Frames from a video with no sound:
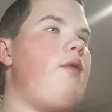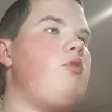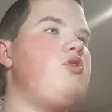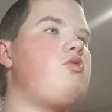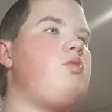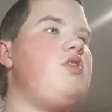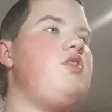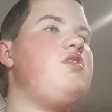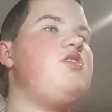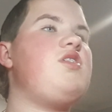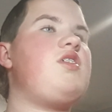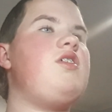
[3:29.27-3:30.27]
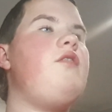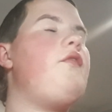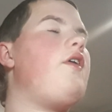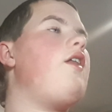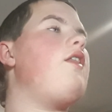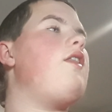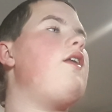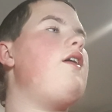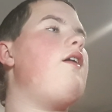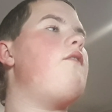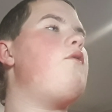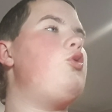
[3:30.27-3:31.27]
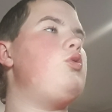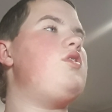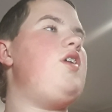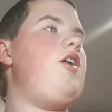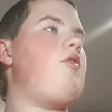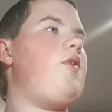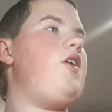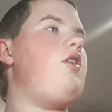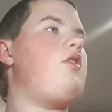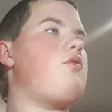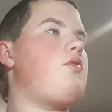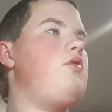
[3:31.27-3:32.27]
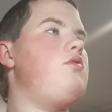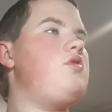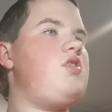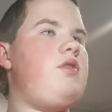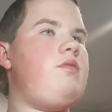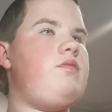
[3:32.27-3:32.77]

was written significantly for Terry Crews.